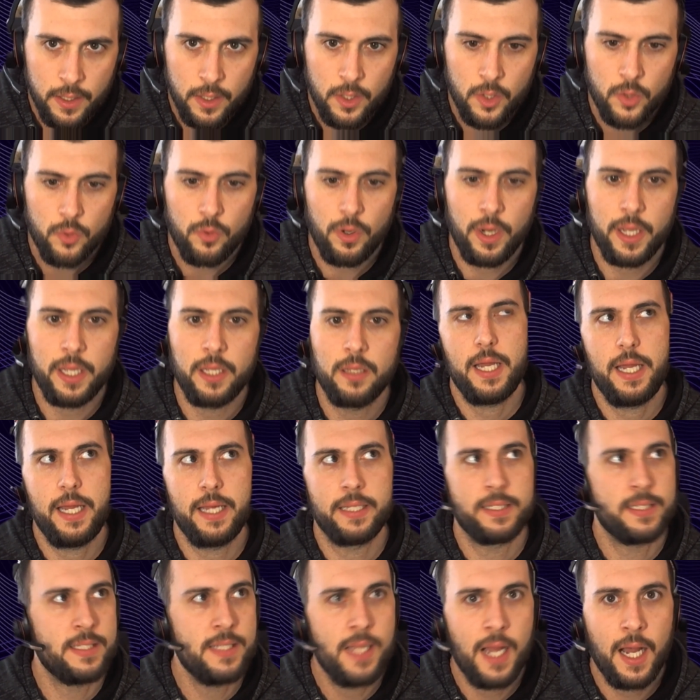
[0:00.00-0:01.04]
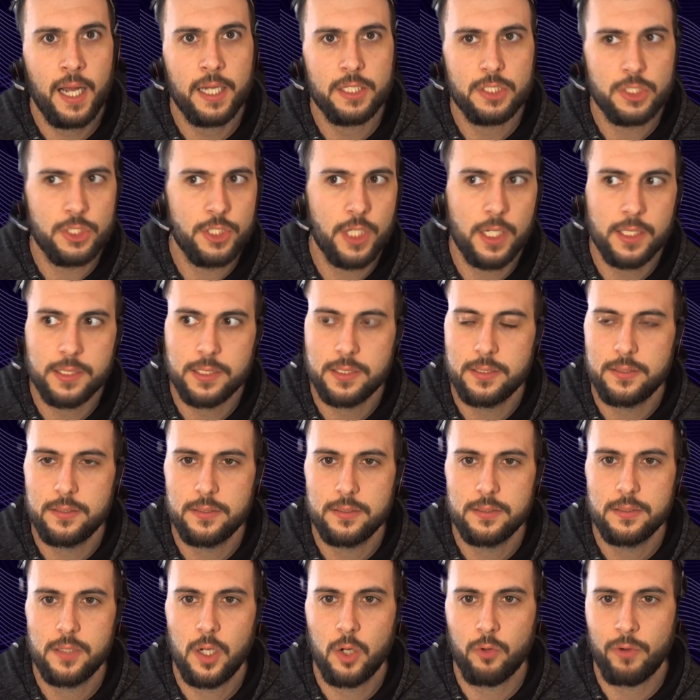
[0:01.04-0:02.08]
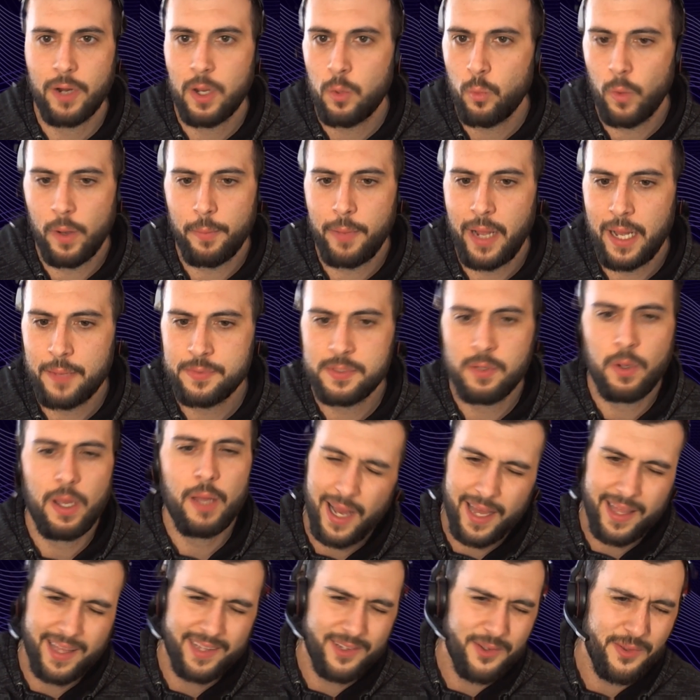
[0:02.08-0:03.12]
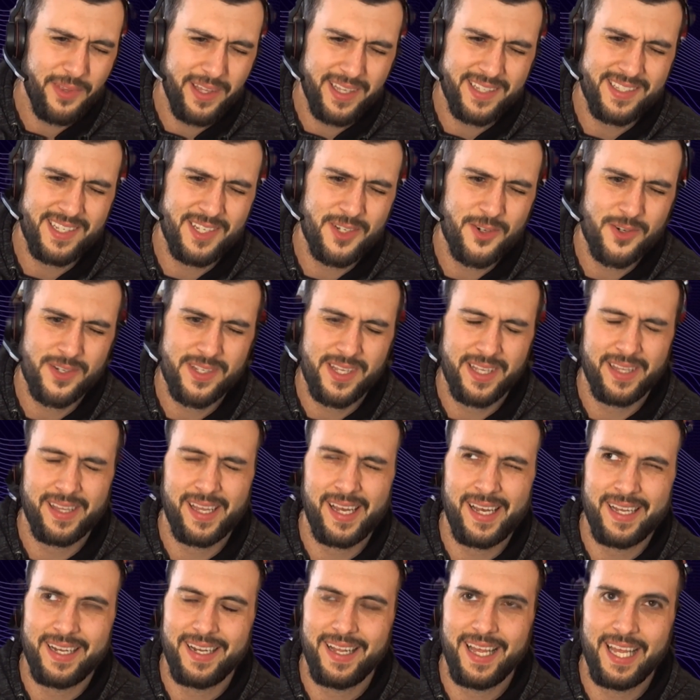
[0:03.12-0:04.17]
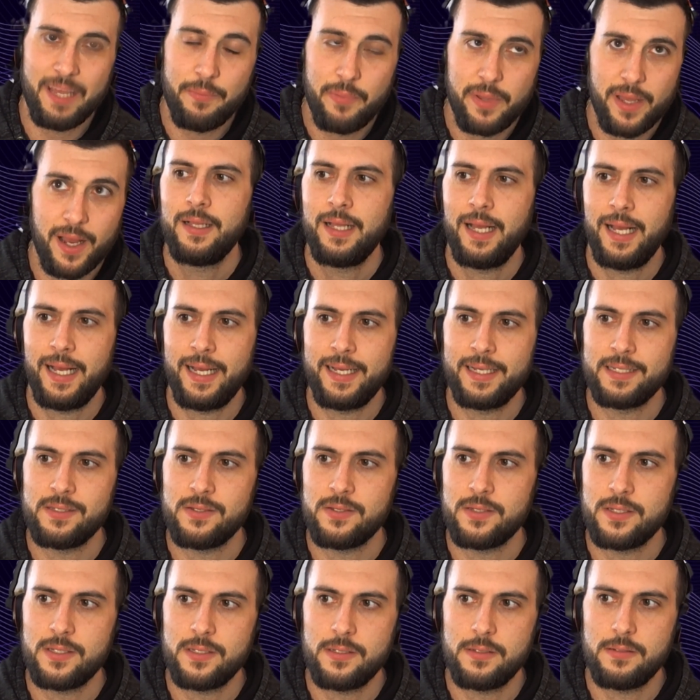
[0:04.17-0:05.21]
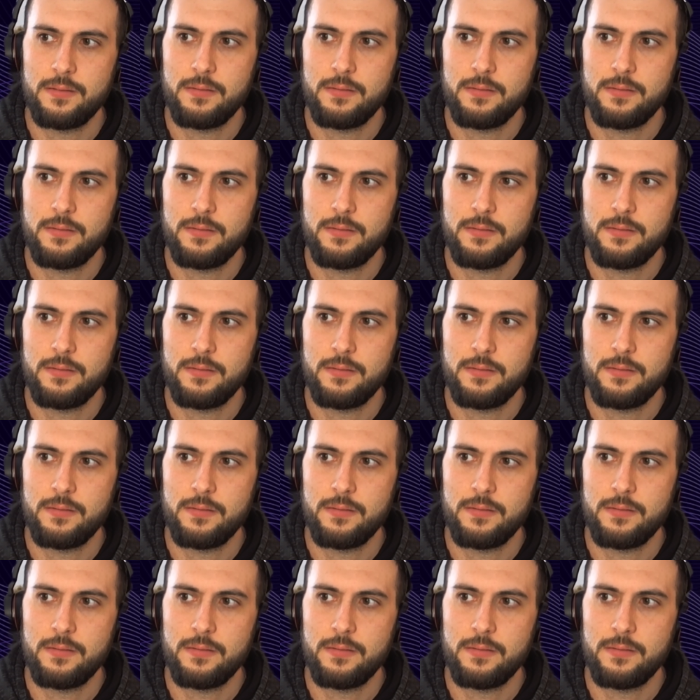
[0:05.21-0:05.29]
Right? It's not just around web apps. So, and I do think it's interesting that API has